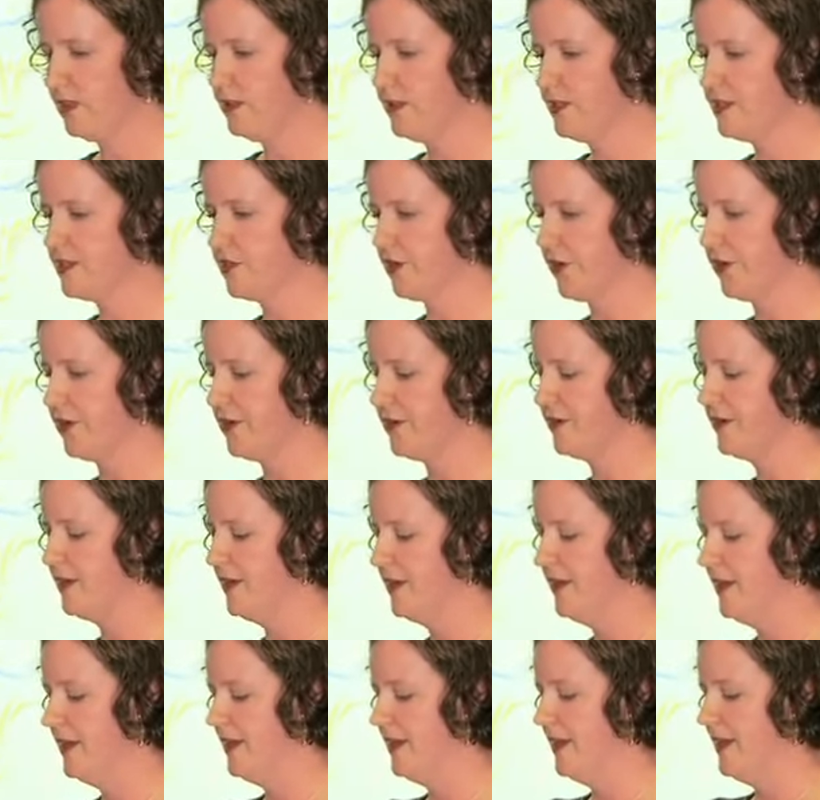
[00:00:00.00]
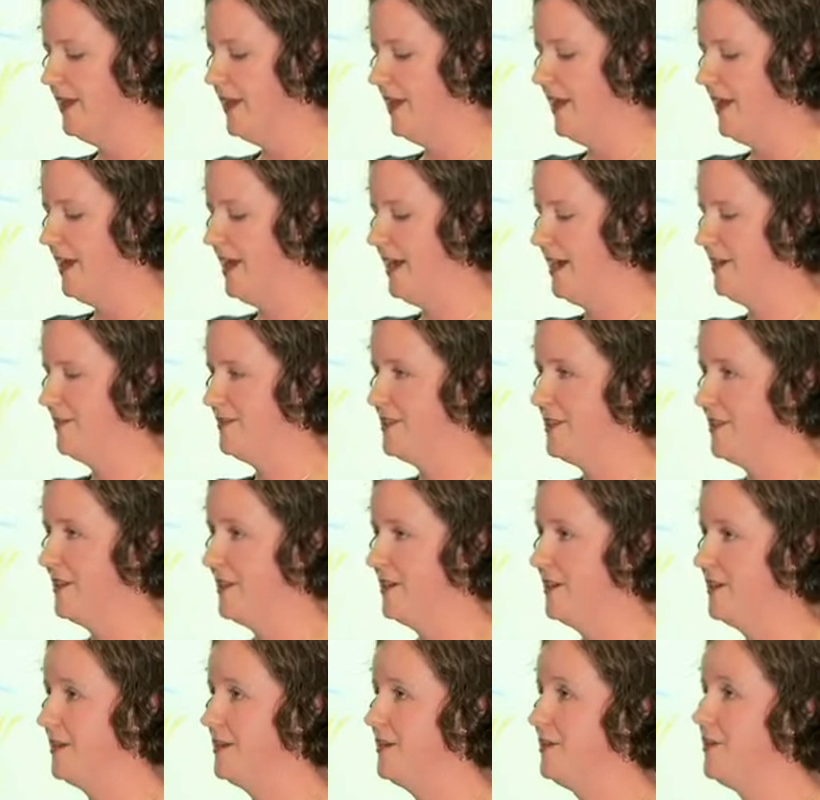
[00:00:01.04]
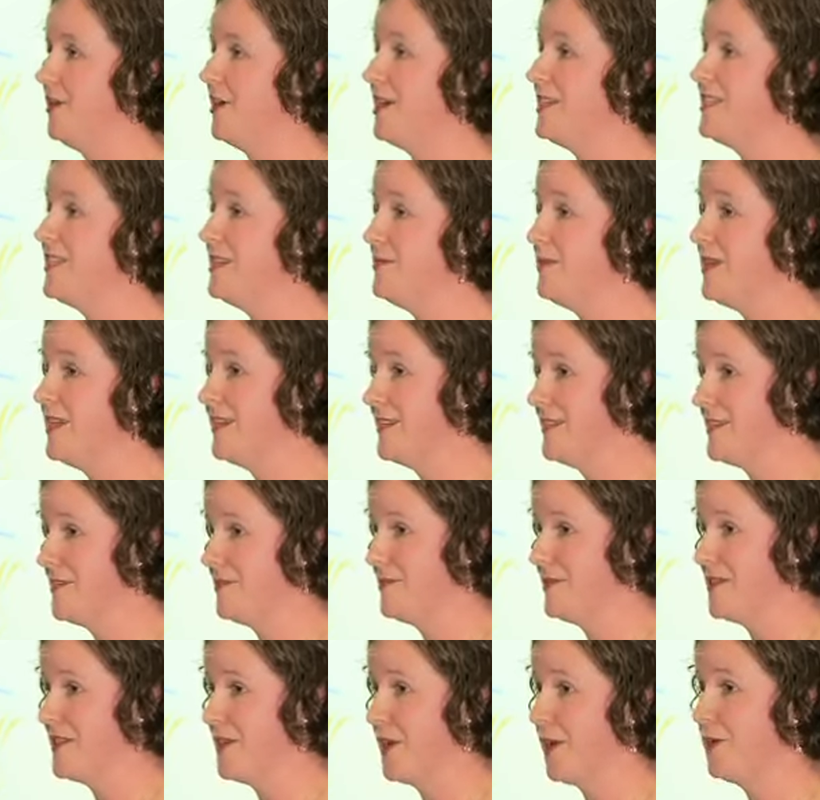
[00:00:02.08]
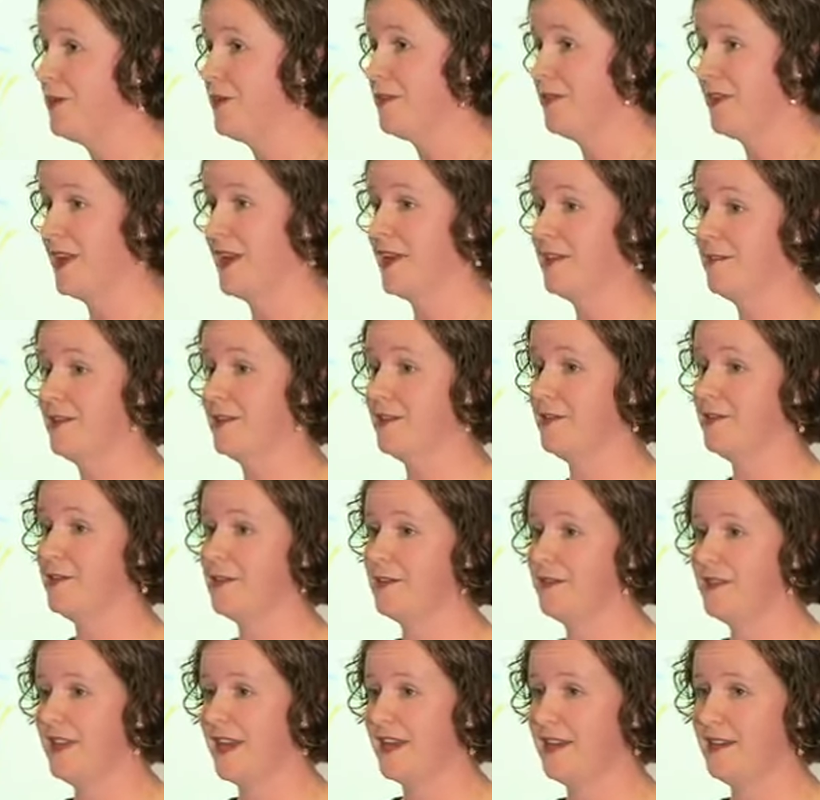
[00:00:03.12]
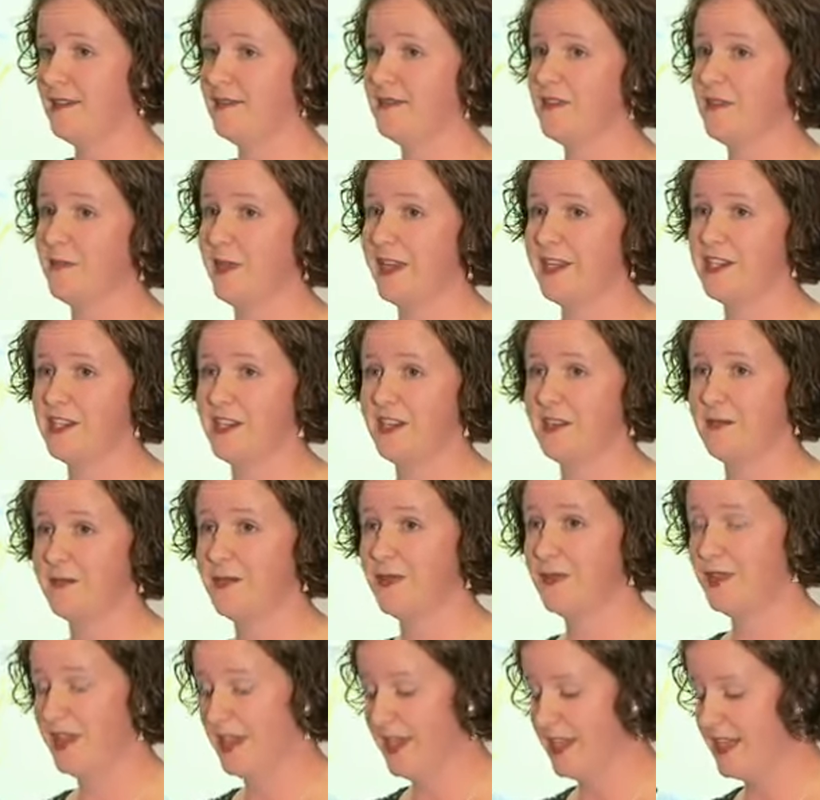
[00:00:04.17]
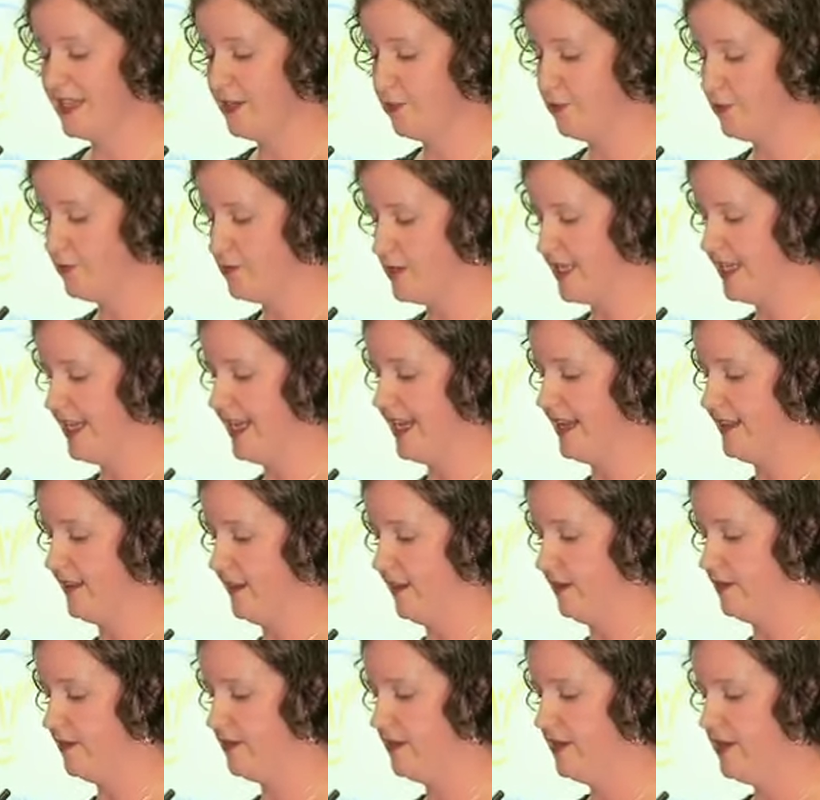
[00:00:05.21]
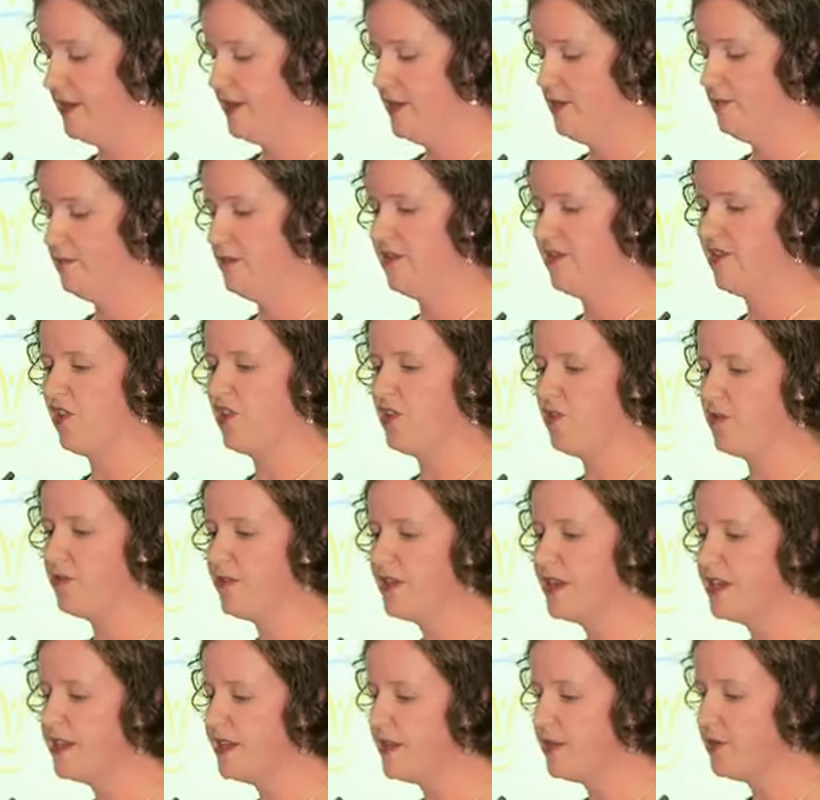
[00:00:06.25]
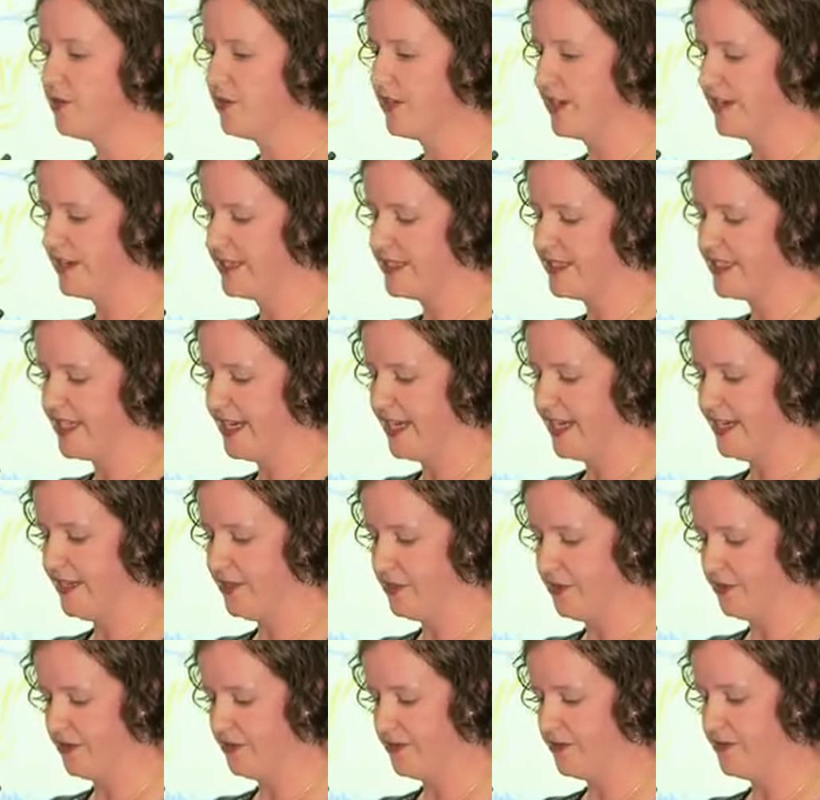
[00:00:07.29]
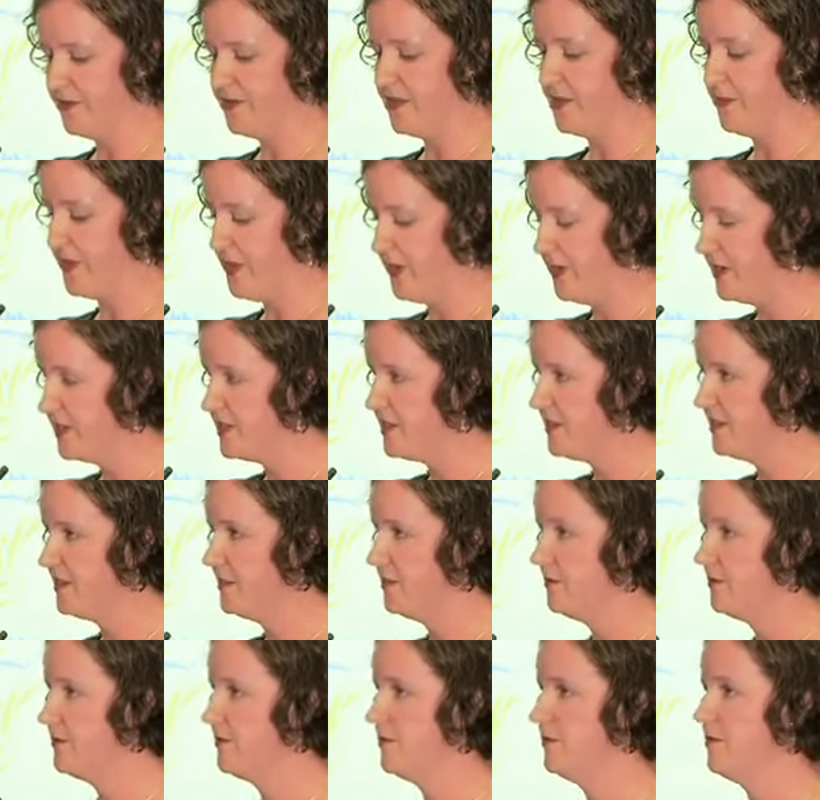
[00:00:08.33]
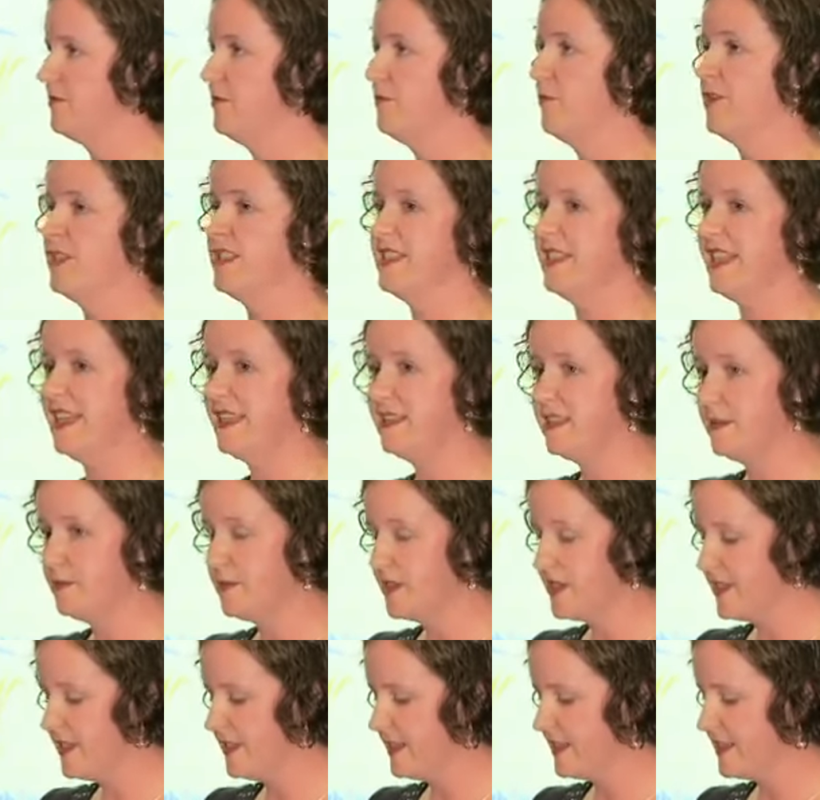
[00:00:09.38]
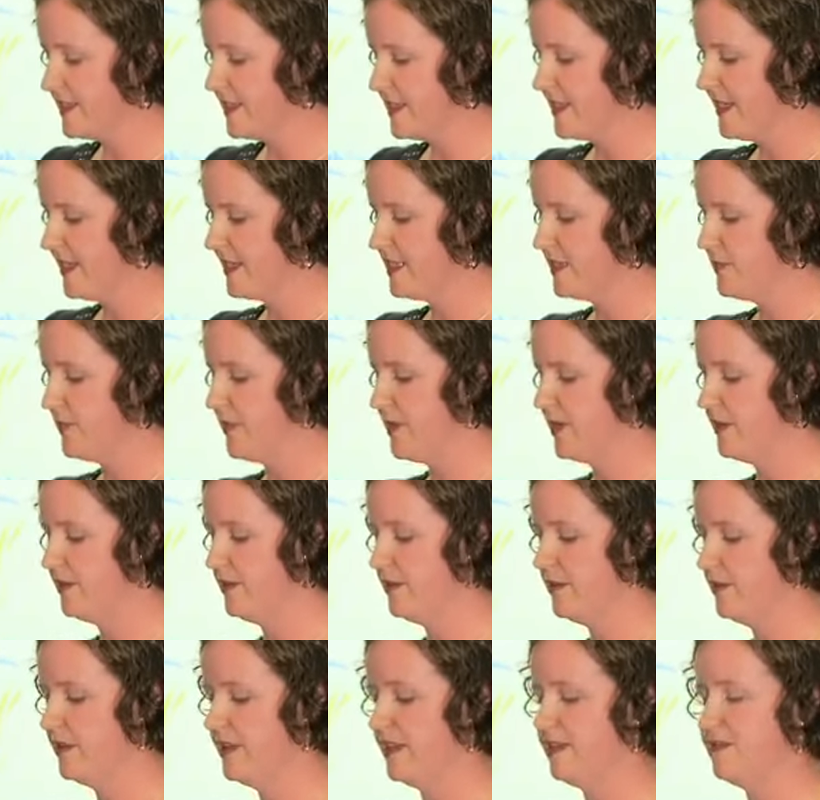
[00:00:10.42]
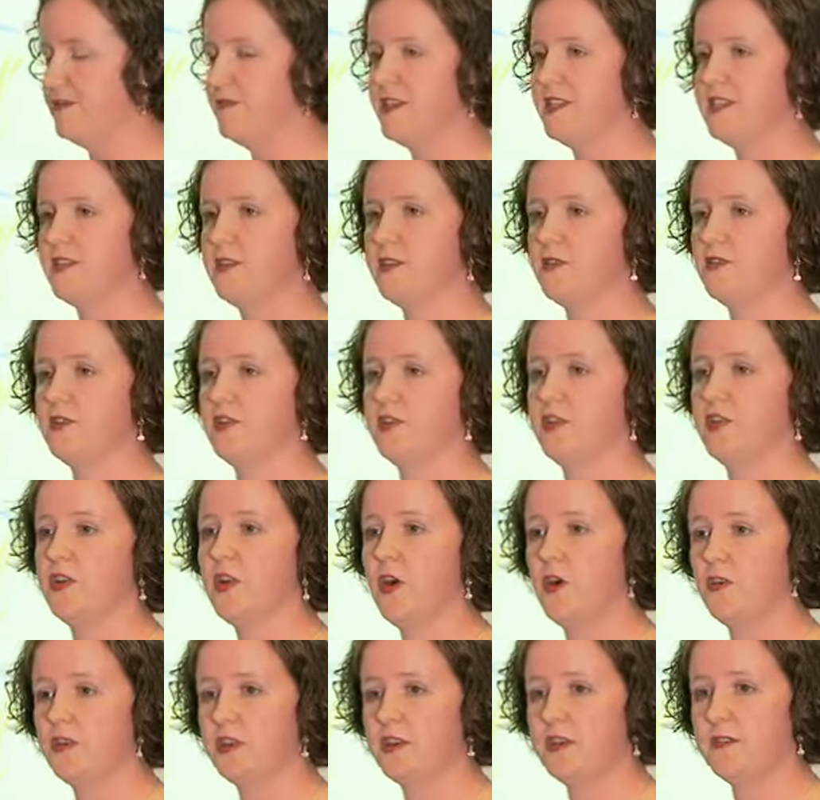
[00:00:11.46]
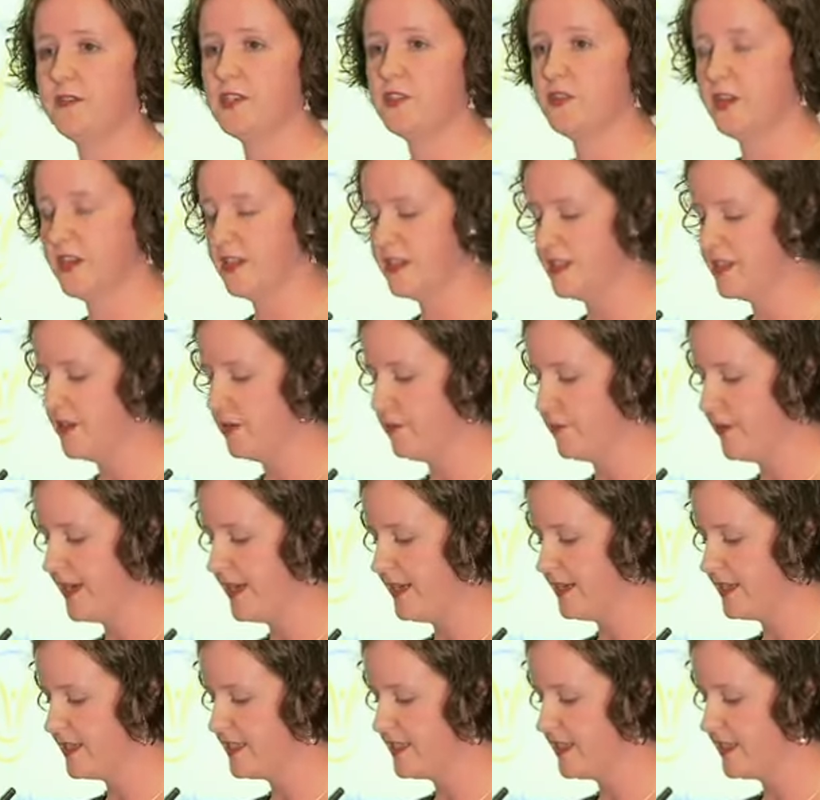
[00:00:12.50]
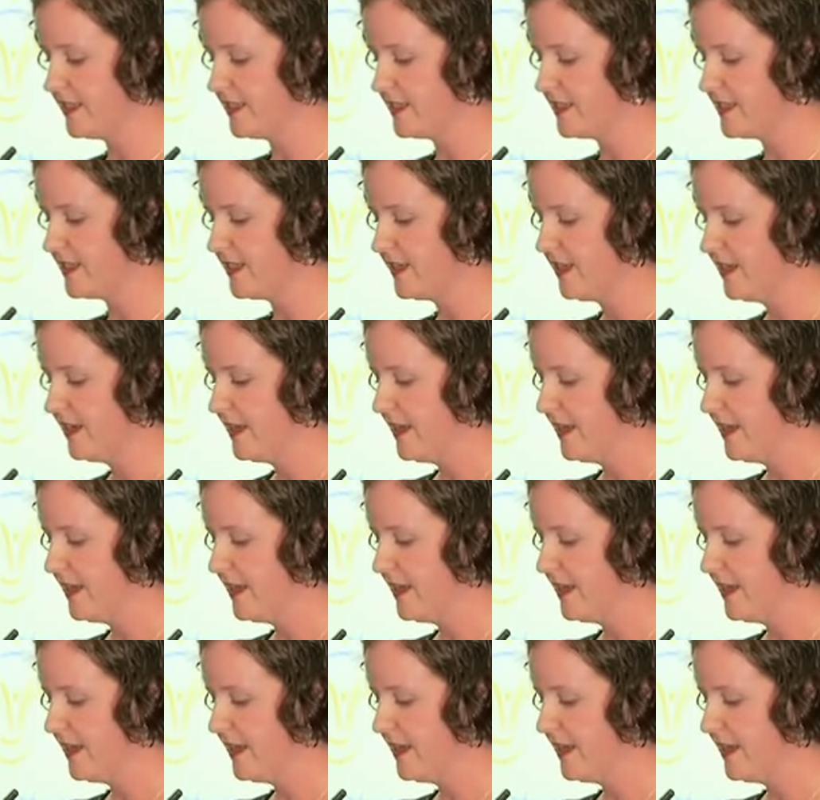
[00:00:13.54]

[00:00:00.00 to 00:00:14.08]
So after 90 minutes or so of gathering all of that information and putting it all together, we've got a really good understanding of the person, what's led them to this assessment, their physical and cognitive strengths and weaknesses,